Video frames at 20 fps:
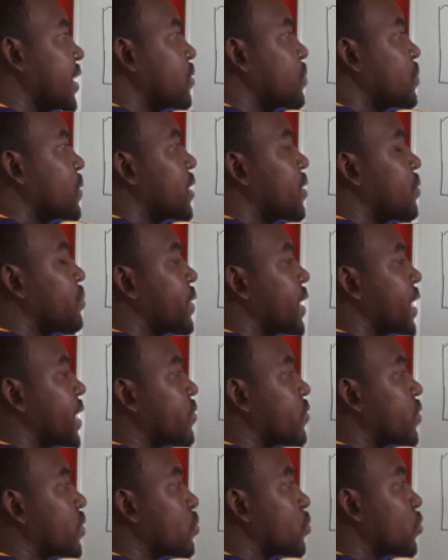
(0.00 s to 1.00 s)
is being
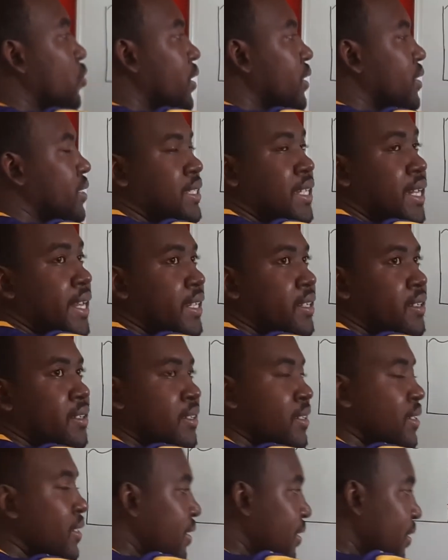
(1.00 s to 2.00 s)
applied from one side
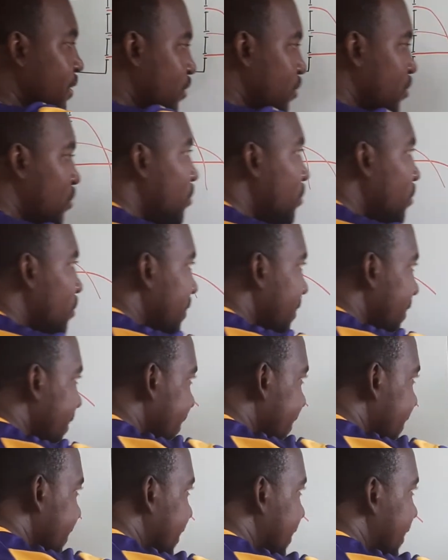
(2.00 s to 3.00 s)
to
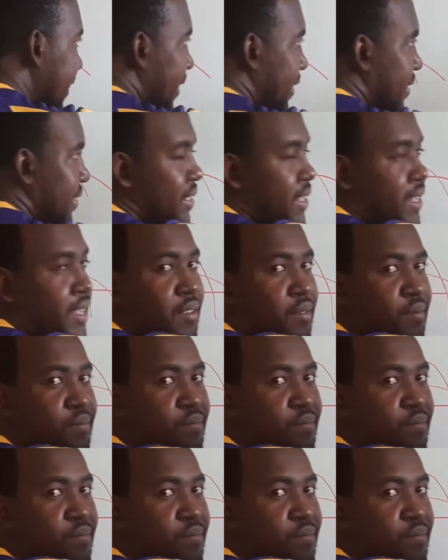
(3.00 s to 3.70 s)
the next side,